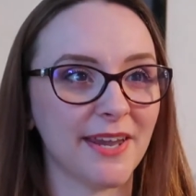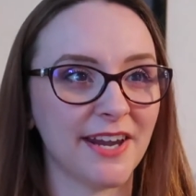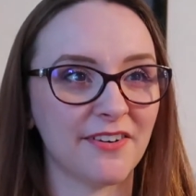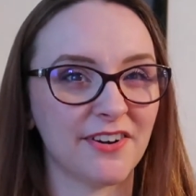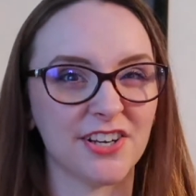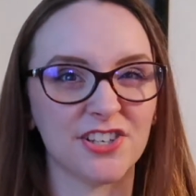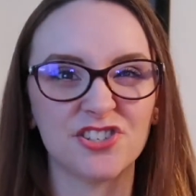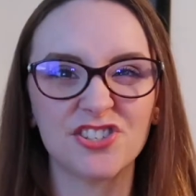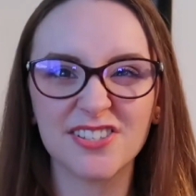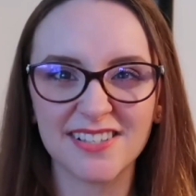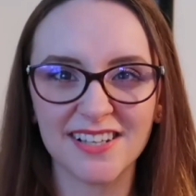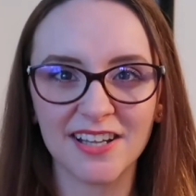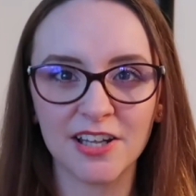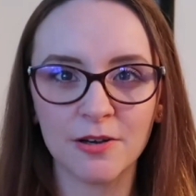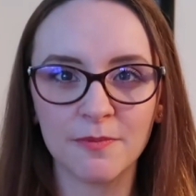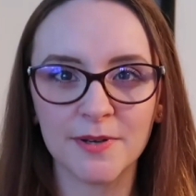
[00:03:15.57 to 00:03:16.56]
areas just a
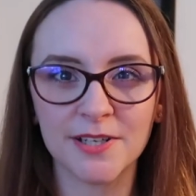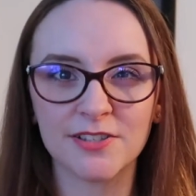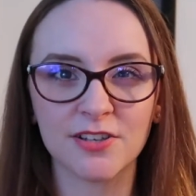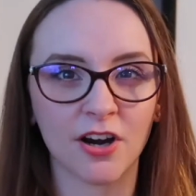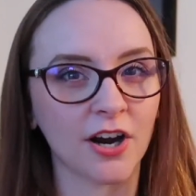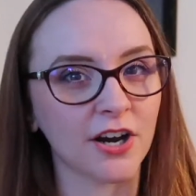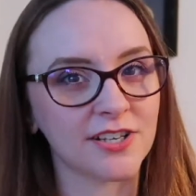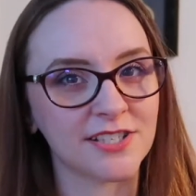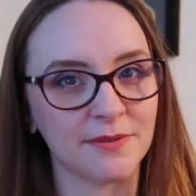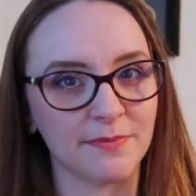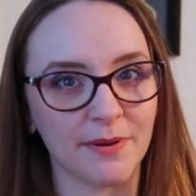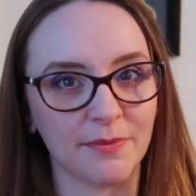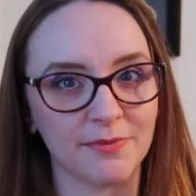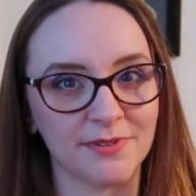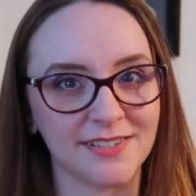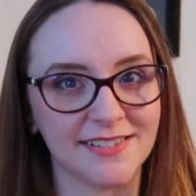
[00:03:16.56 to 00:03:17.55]
little bit dark to be
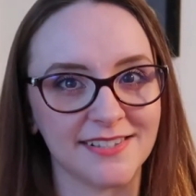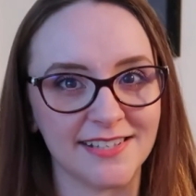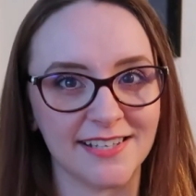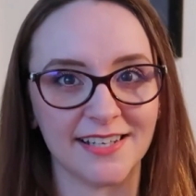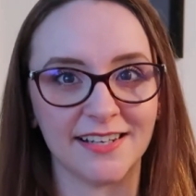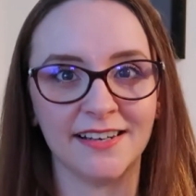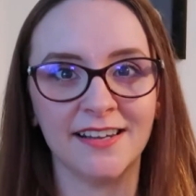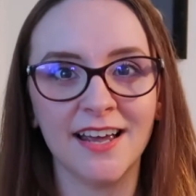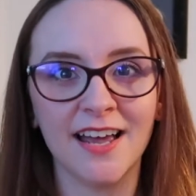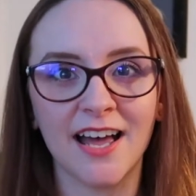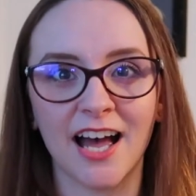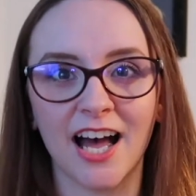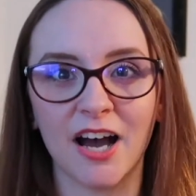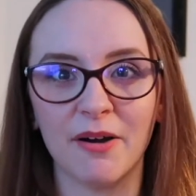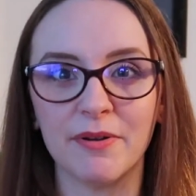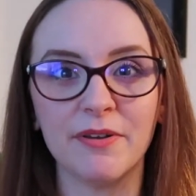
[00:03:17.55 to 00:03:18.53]
able to see and uh,